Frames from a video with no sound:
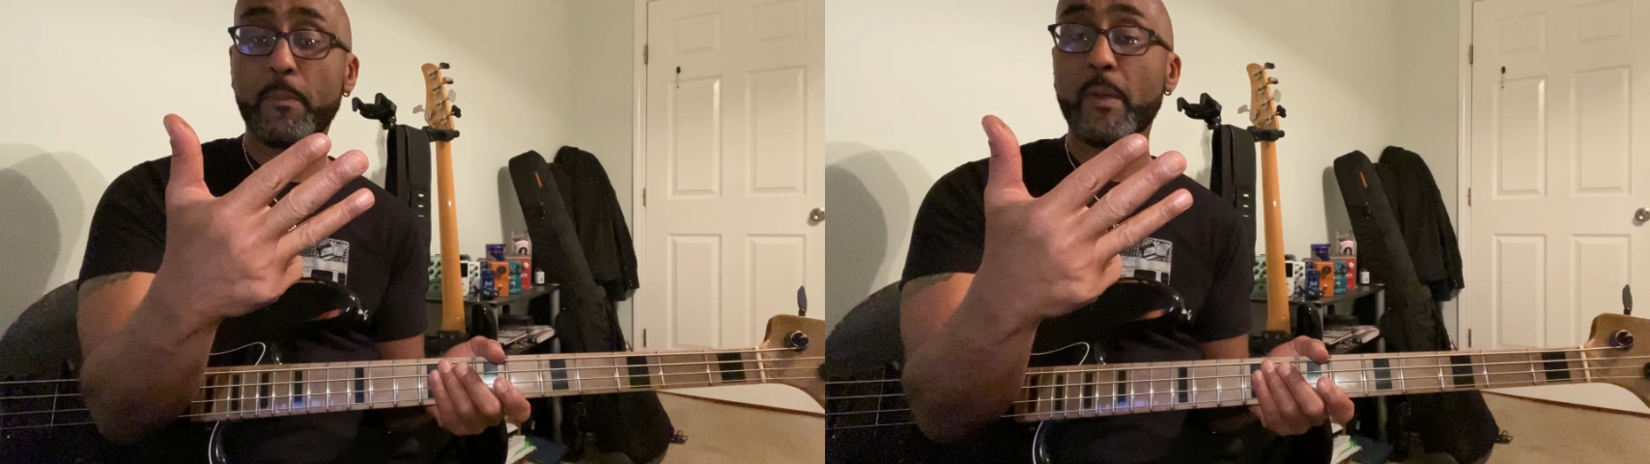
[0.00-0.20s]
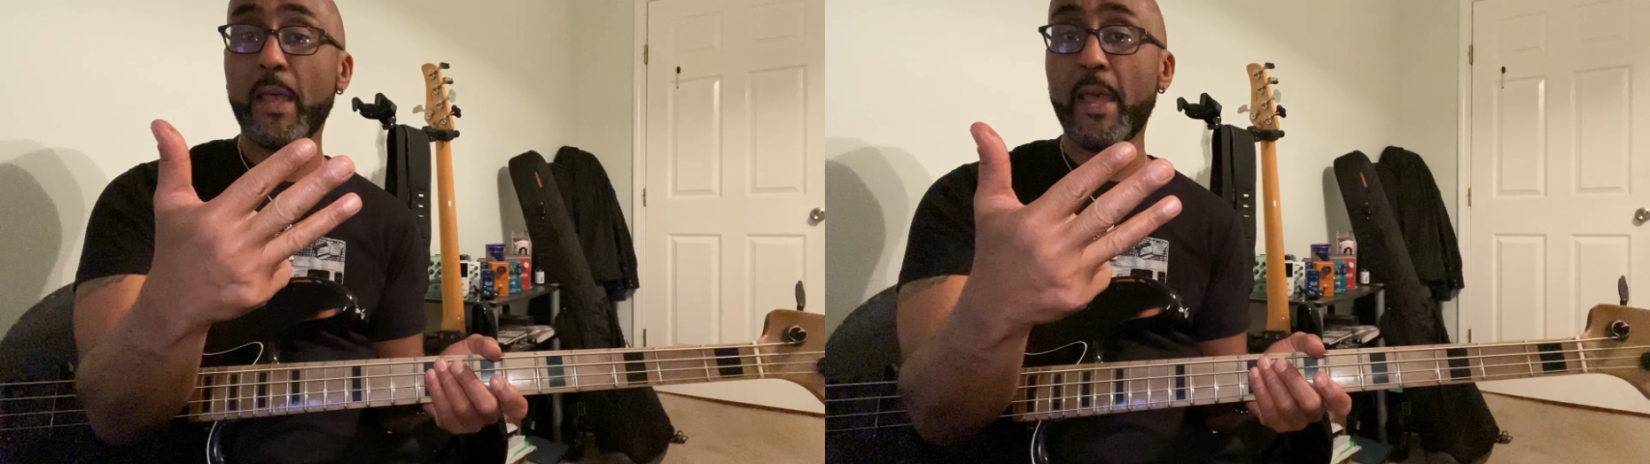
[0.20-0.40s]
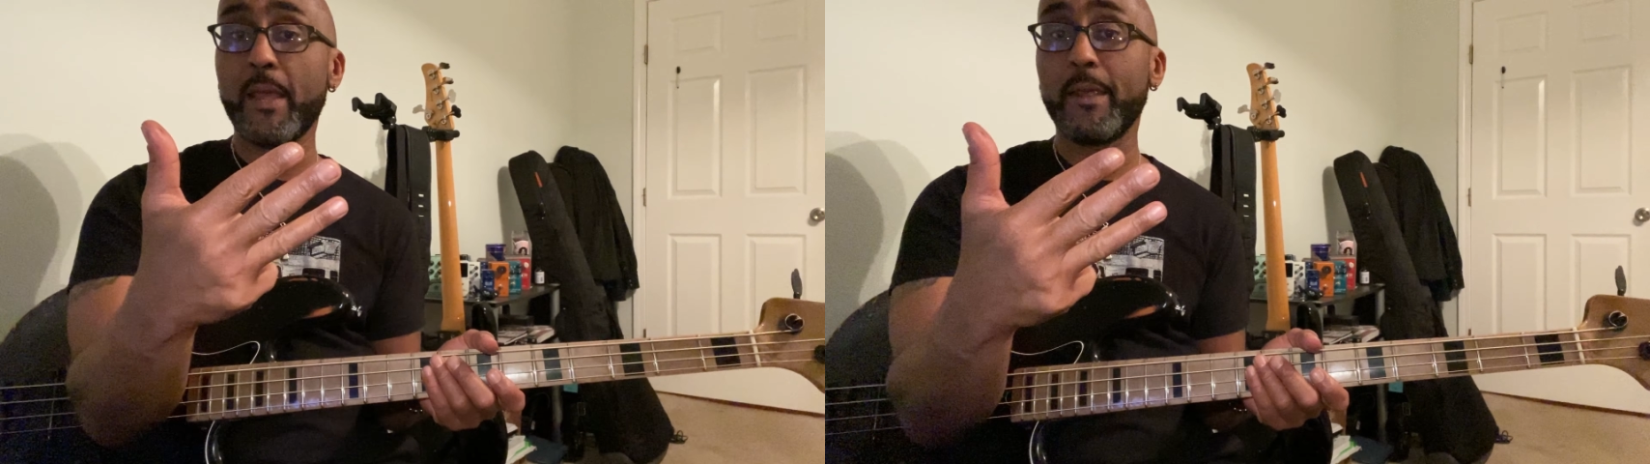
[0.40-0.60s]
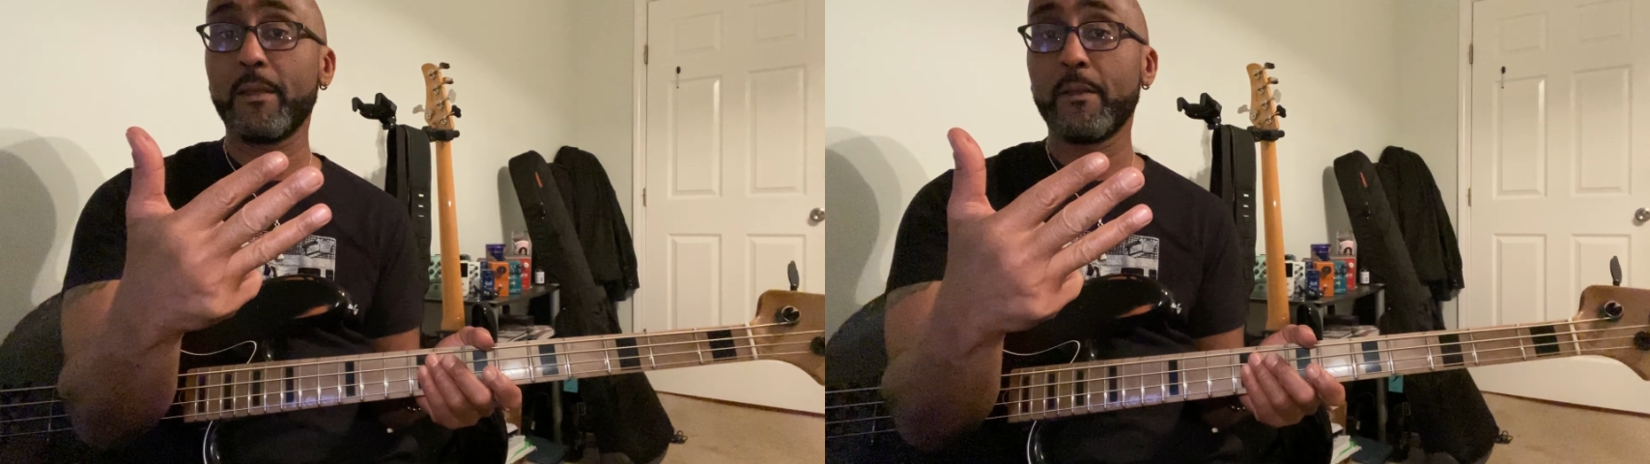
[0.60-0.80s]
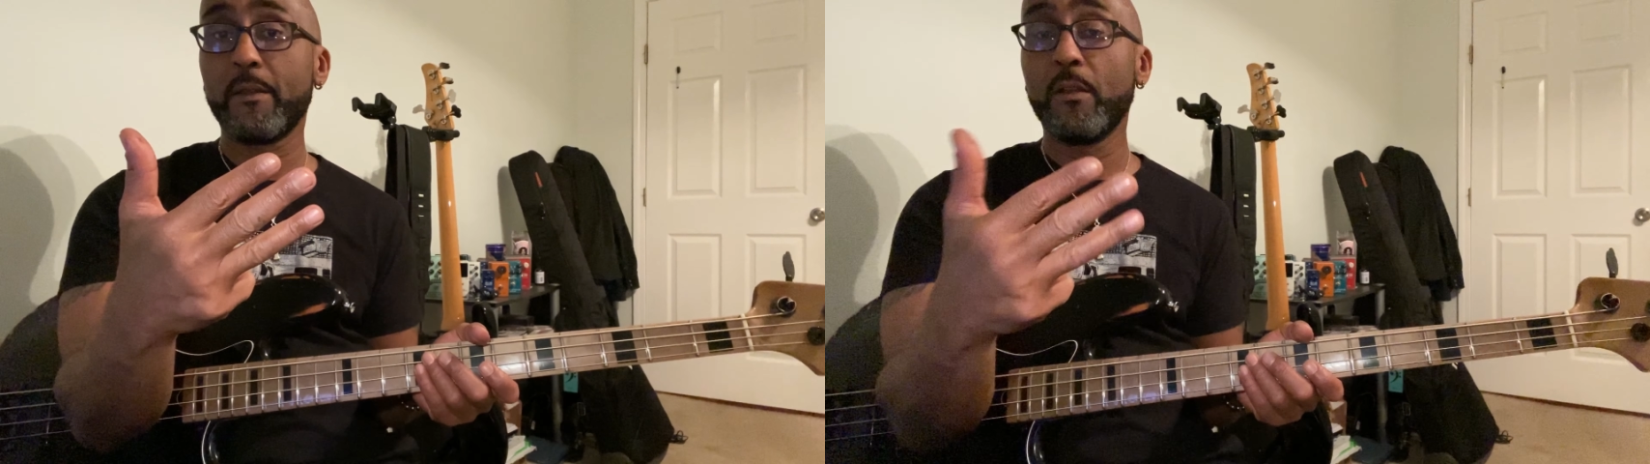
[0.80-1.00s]
A.
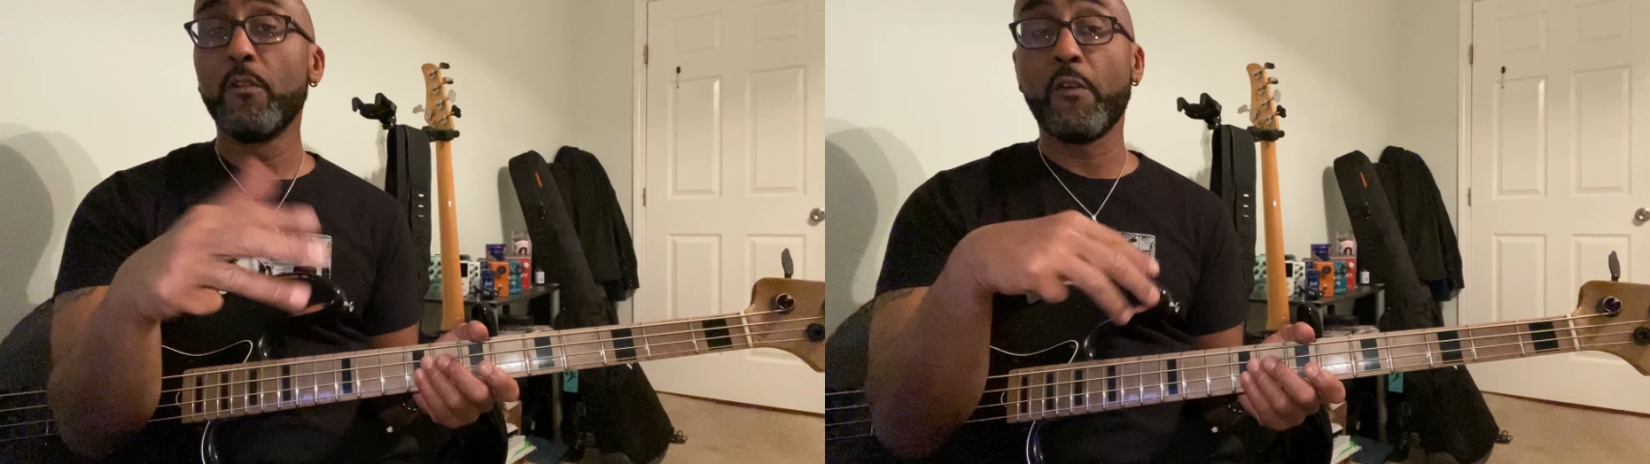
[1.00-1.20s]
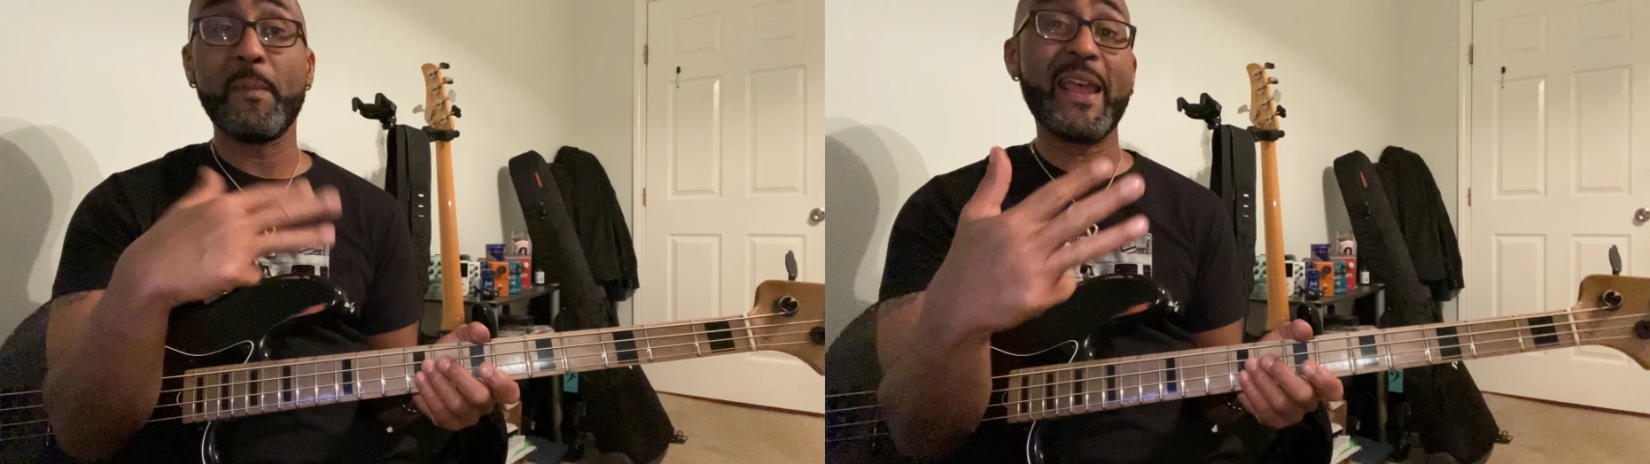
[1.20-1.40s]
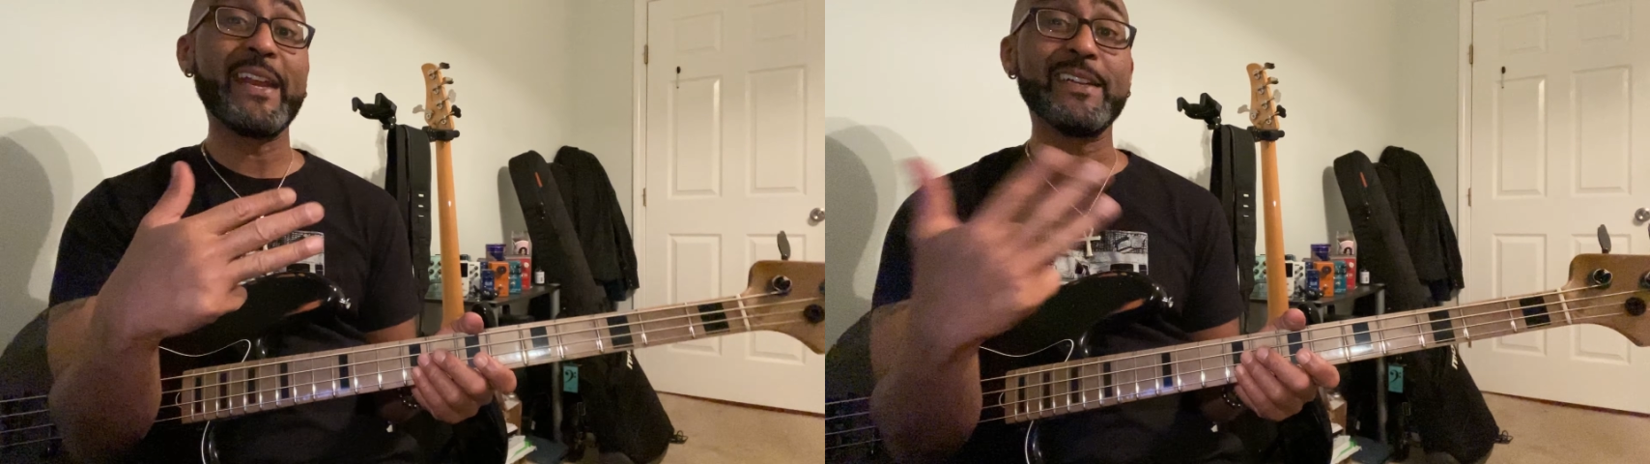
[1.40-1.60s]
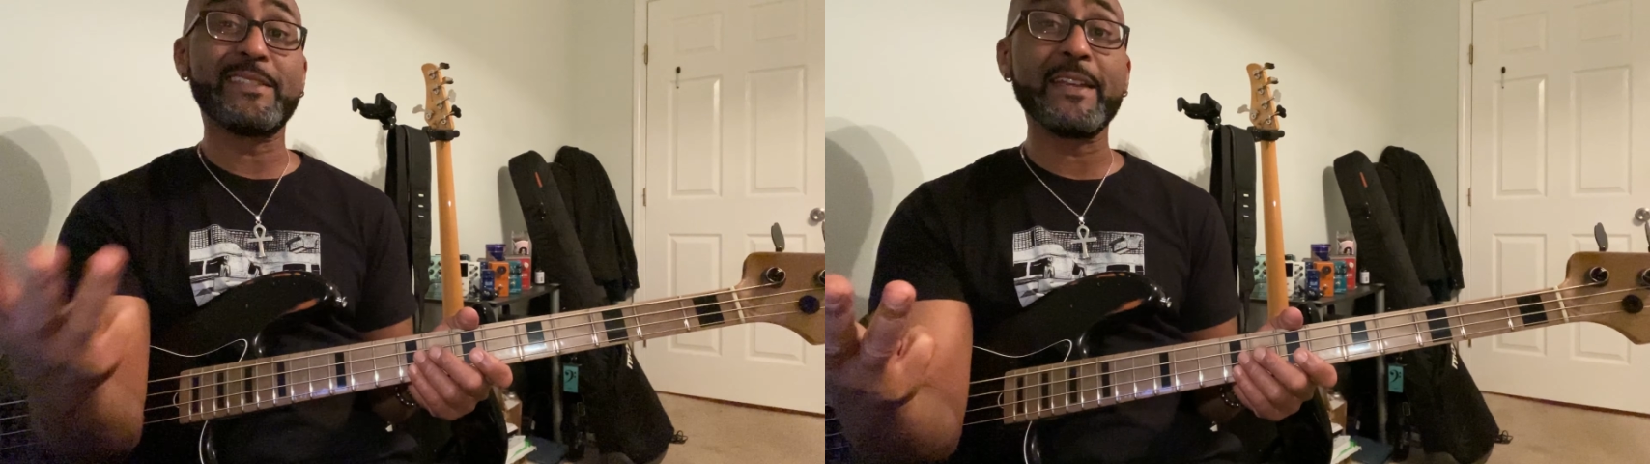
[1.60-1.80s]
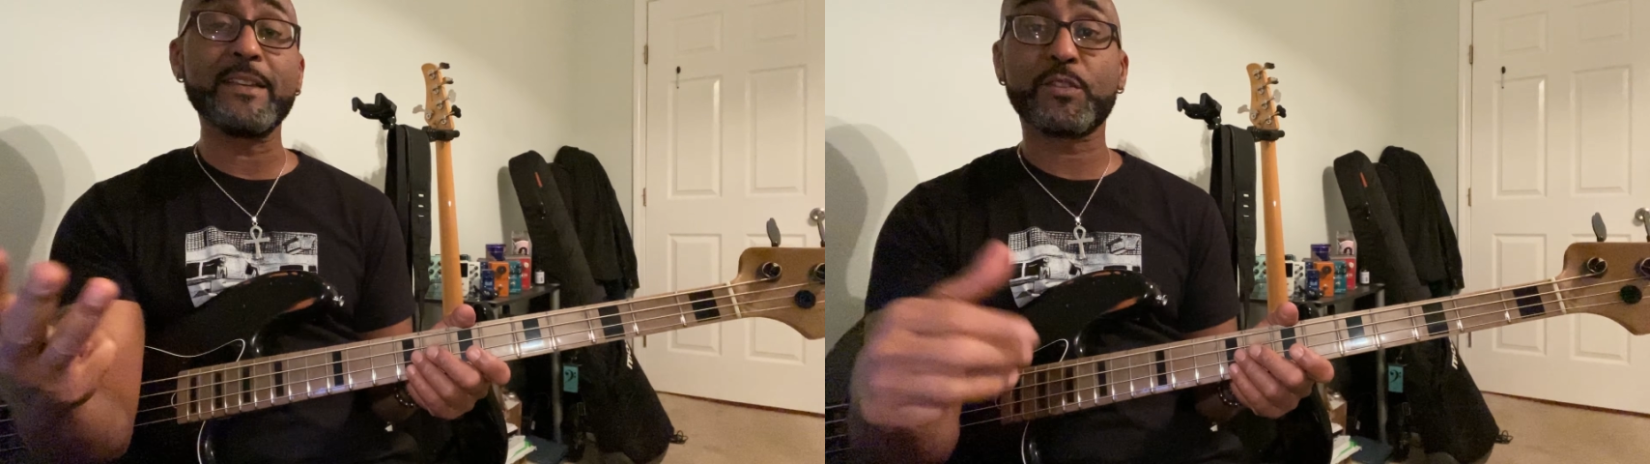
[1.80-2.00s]
From A to
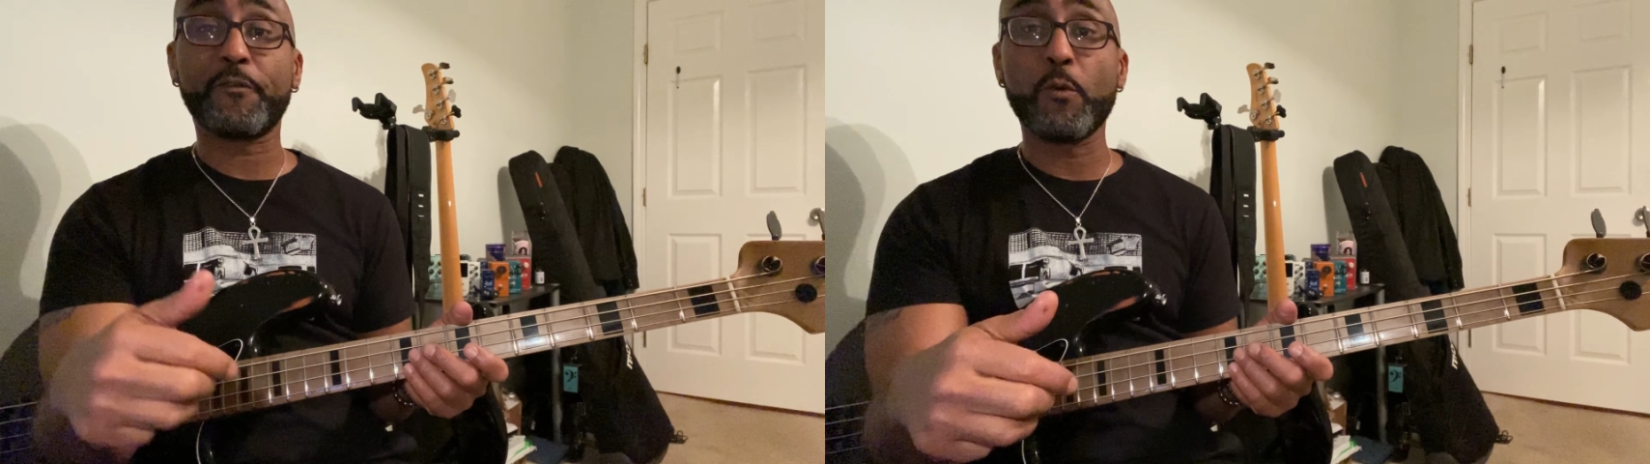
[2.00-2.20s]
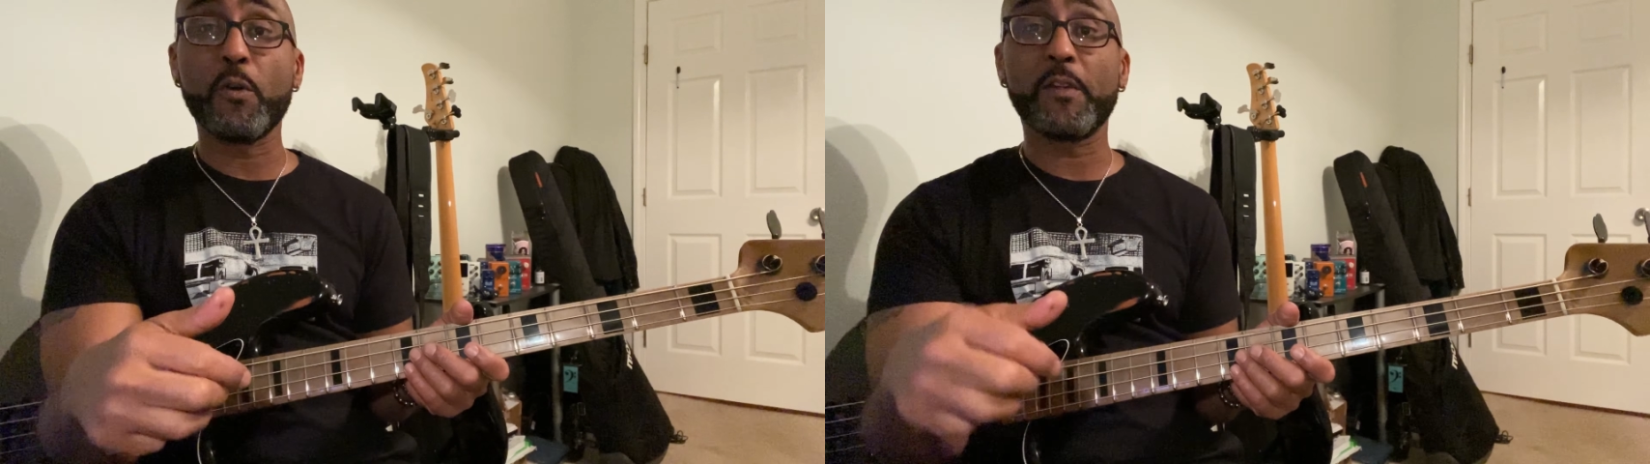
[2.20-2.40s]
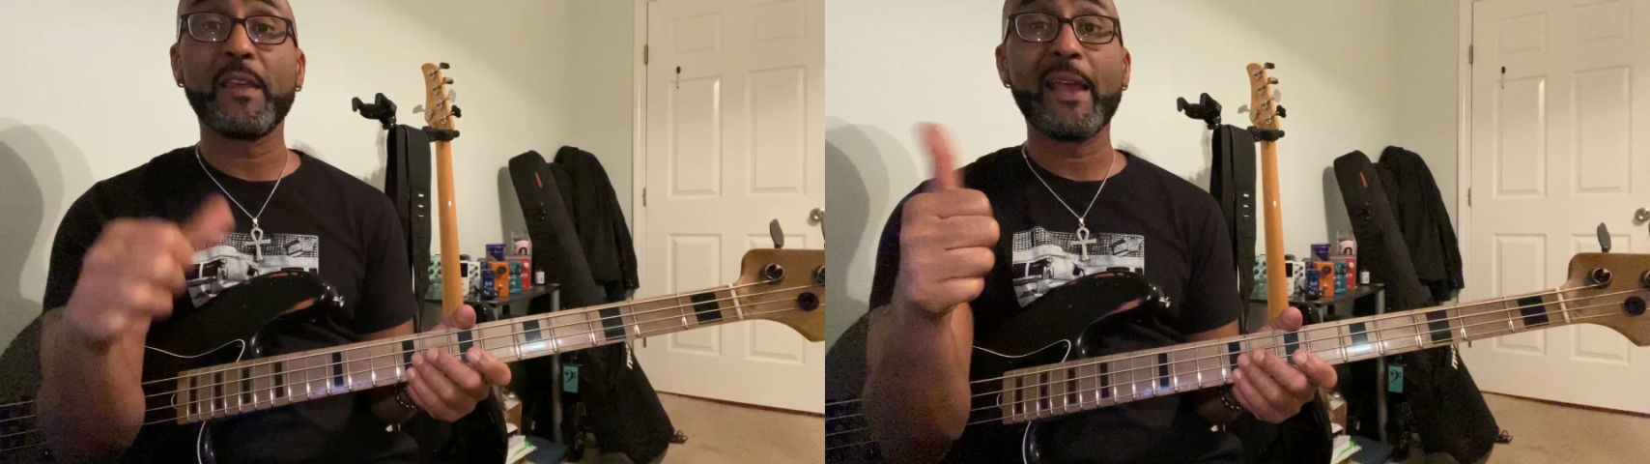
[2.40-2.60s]
D is a fourth.